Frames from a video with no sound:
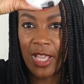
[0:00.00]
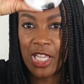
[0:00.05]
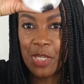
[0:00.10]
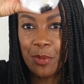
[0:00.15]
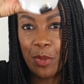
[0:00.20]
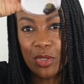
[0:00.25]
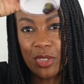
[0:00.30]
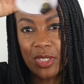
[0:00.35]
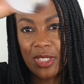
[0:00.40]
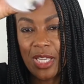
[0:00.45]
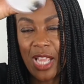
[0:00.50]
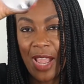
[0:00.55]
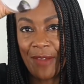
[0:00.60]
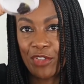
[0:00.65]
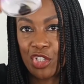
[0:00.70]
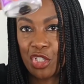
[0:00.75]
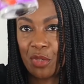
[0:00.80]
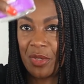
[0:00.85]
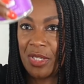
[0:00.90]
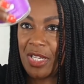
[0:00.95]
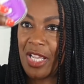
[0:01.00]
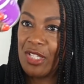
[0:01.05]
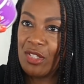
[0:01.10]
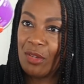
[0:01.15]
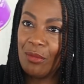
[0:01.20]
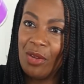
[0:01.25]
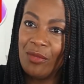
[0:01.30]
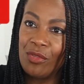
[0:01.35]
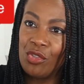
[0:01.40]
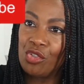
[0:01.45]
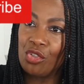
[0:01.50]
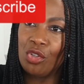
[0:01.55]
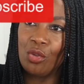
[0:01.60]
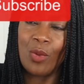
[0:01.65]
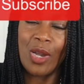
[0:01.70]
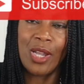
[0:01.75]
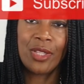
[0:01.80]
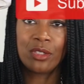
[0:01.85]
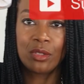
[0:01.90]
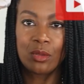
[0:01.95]
You're supposed to have two a day, so I'm not even sure
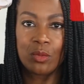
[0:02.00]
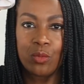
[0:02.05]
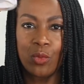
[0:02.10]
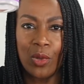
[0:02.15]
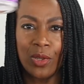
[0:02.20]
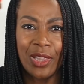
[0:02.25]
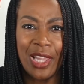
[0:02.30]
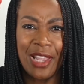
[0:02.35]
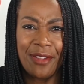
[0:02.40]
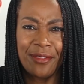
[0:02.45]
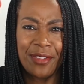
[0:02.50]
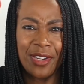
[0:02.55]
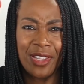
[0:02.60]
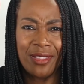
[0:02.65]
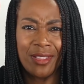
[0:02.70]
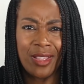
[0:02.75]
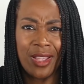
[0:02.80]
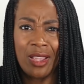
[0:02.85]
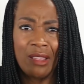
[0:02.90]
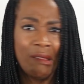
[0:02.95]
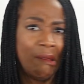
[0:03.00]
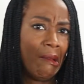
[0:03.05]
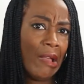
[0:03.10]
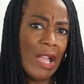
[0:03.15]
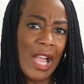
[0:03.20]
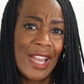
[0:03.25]
why there's one left in there.